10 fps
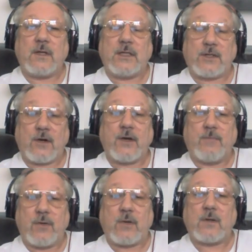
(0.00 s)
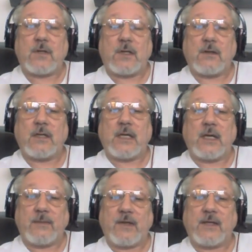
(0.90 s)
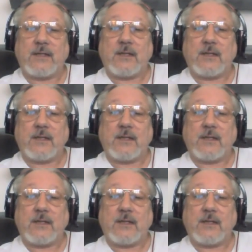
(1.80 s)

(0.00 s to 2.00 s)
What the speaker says: historic book. The